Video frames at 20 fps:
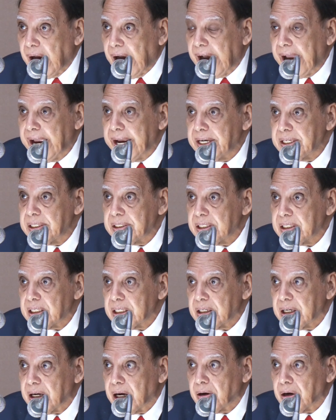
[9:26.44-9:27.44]
and
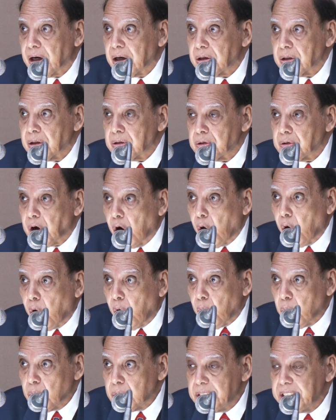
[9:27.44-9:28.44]

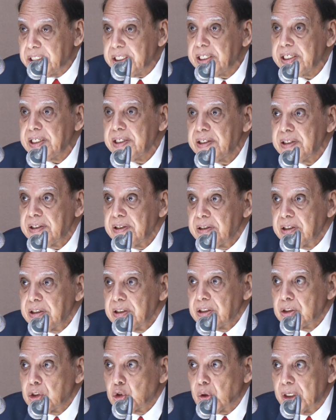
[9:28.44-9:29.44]
all the
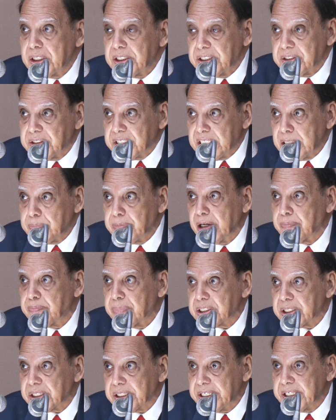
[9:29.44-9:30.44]
23
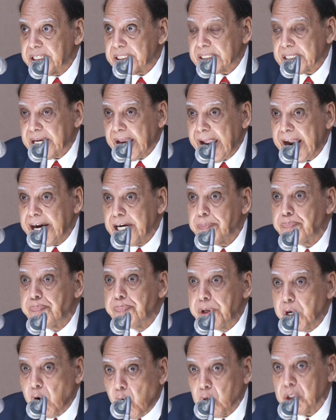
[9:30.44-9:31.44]
member states and
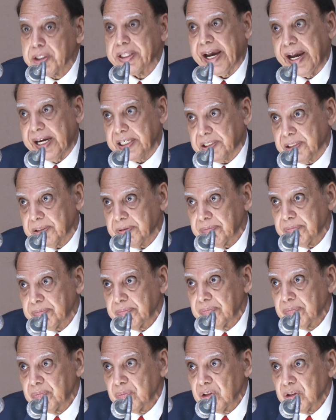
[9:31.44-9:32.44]
beyond that,
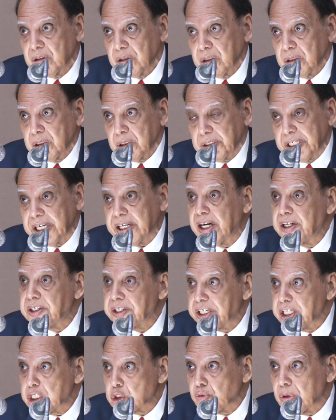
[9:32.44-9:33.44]
the
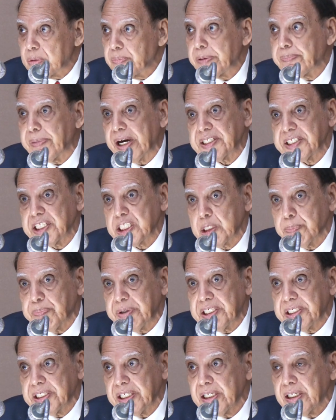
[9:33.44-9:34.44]
countries will be
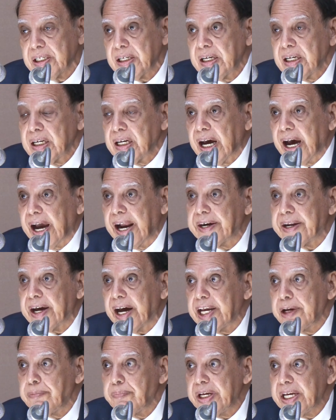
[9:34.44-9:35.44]
participating. And
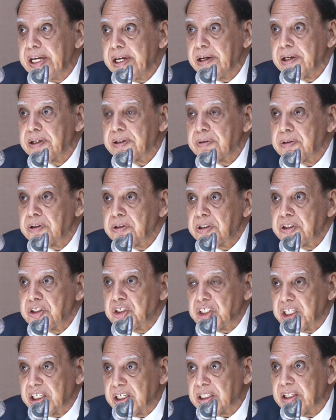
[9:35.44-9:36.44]
I may
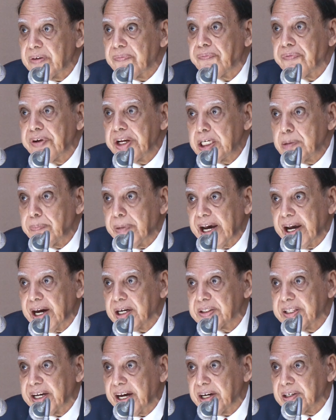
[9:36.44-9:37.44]
share the
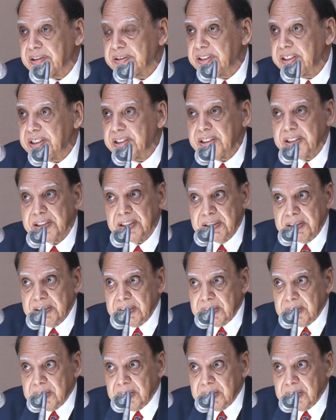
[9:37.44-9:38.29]
feedback that the